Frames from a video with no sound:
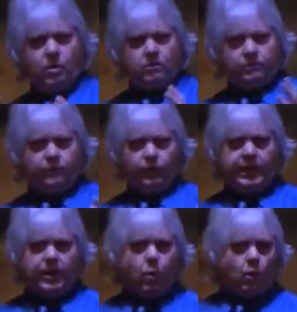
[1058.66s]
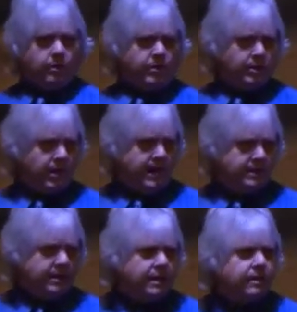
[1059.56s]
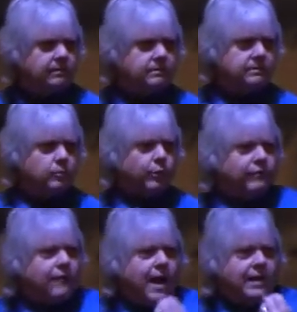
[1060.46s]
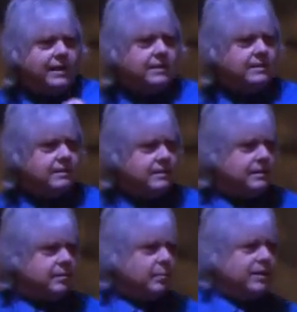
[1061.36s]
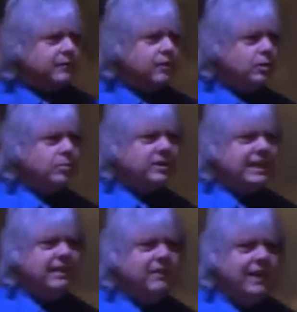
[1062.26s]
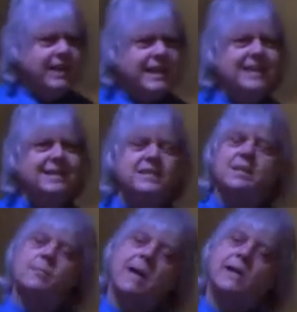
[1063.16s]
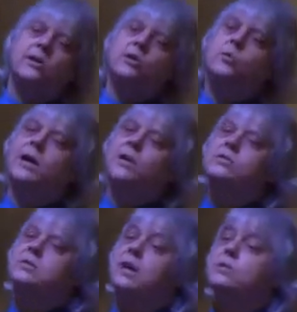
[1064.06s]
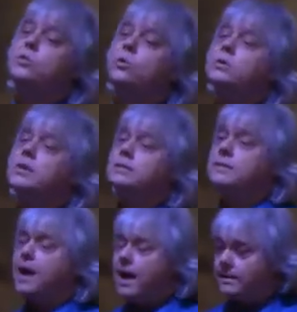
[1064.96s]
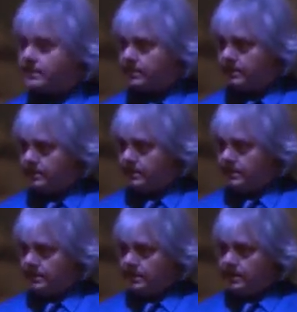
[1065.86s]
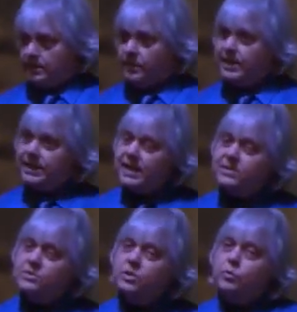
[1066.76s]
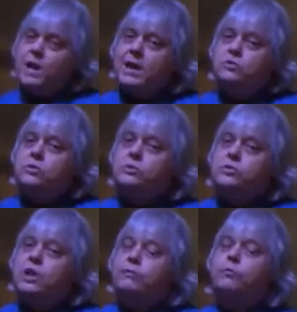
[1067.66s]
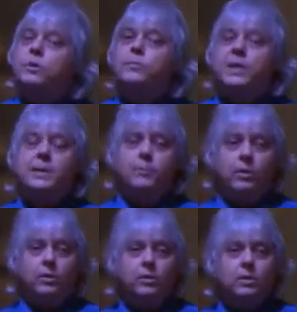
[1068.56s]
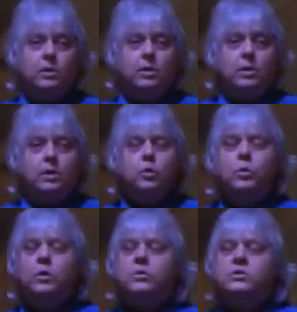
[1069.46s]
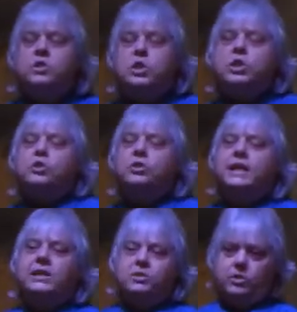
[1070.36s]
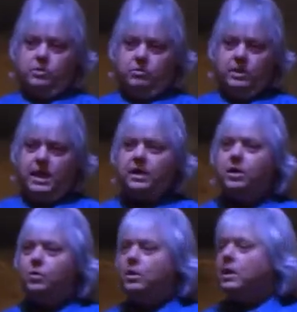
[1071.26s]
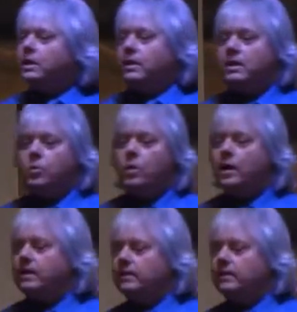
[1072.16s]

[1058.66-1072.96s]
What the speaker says: fully orb your idea, refine it, but if you believe in it, it doesn't matter who else does or does not. But again, surround yourself with people who will cheerlead you and go, "You know what?